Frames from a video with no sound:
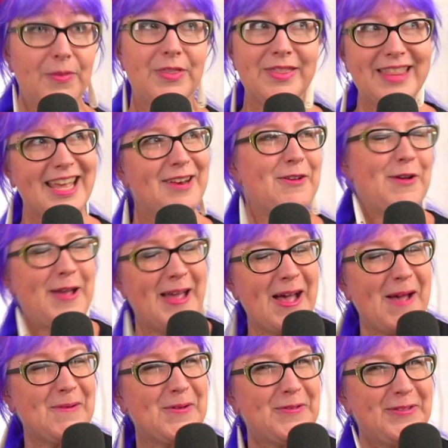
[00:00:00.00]
Then
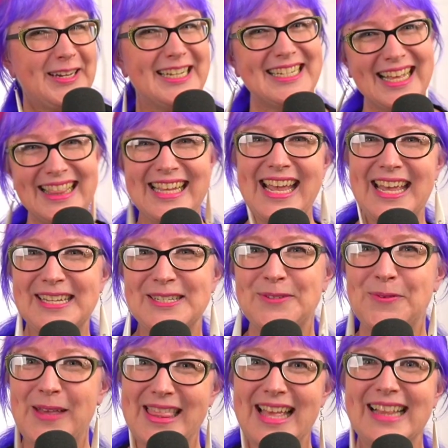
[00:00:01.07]
I will finish at the end
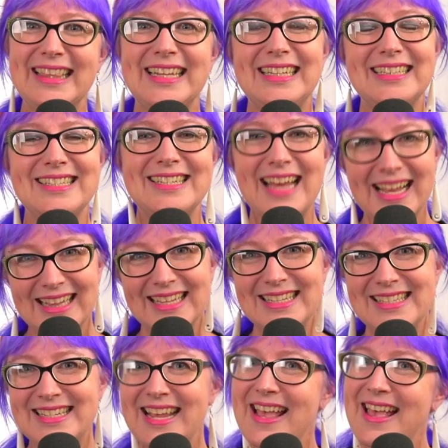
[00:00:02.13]
with a little
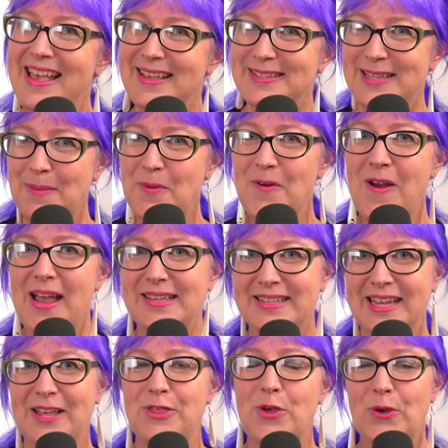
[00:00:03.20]
checklist
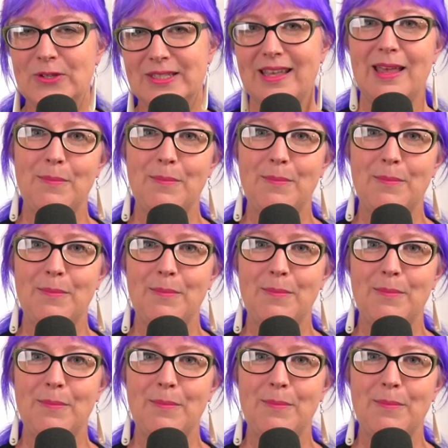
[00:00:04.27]
summarizing those key